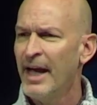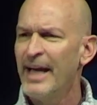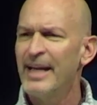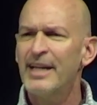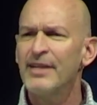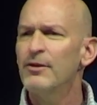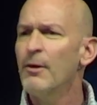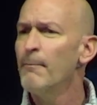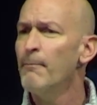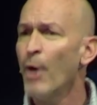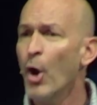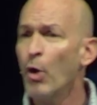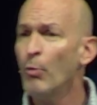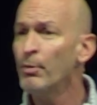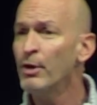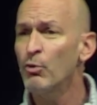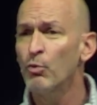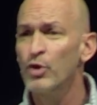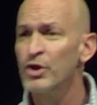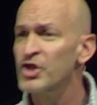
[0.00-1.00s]
And in the
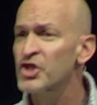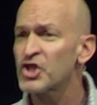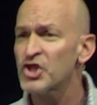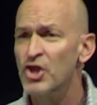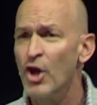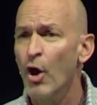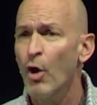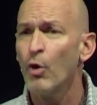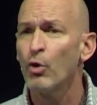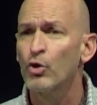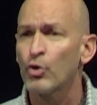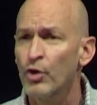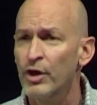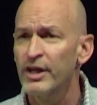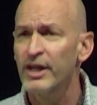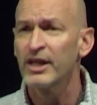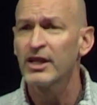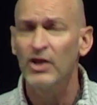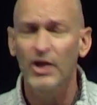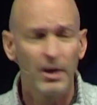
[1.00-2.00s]
moment were so
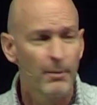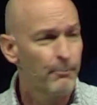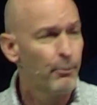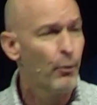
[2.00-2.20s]
critically